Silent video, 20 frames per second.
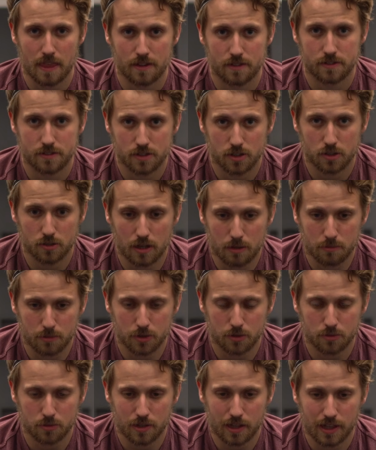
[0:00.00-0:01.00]
So I'm
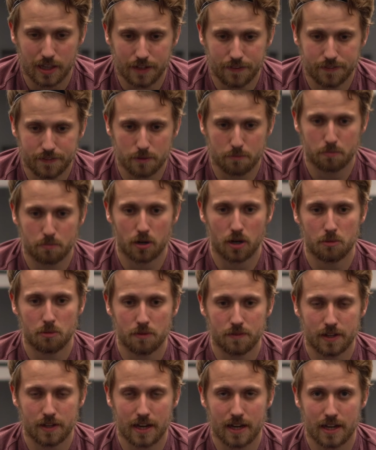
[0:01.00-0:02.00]
going to lift the palm
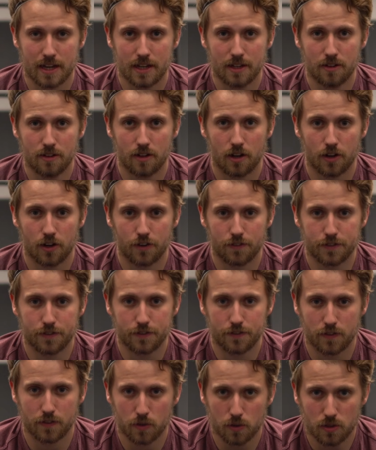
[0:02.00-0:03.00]
of the hand off the
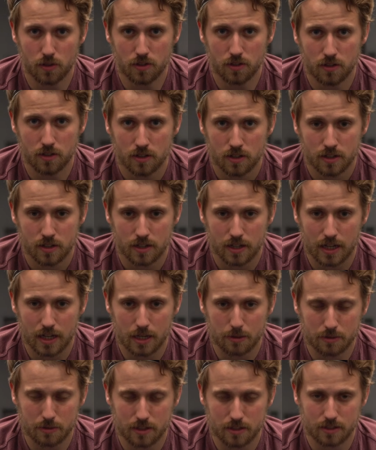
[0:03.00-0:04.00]
floor, and
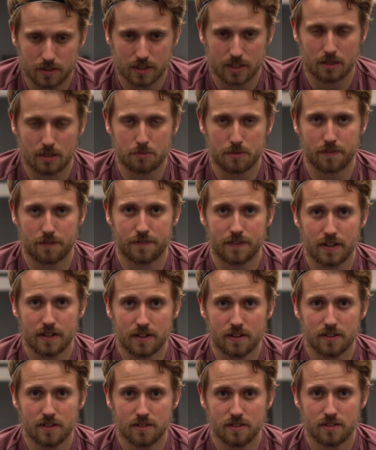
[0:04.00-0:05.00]
I'm going to keep the
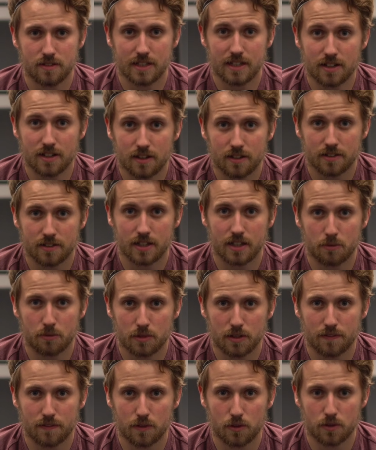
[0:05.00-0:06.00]
fingers in contact
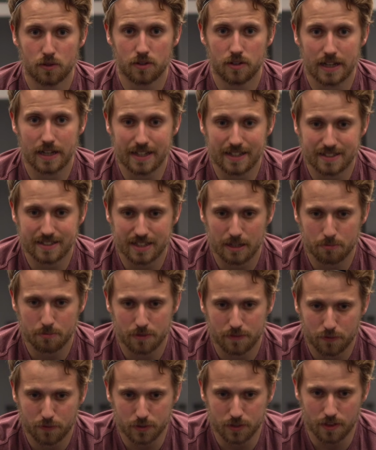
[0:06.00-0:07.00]
with the floor except
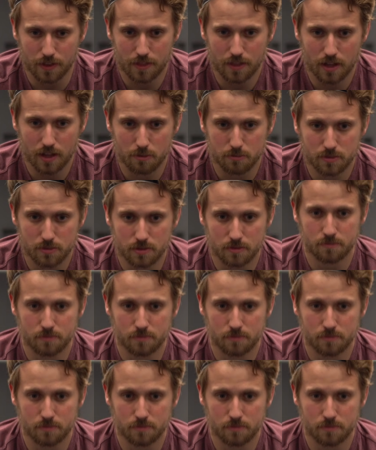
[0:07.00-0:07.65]
for the thumb.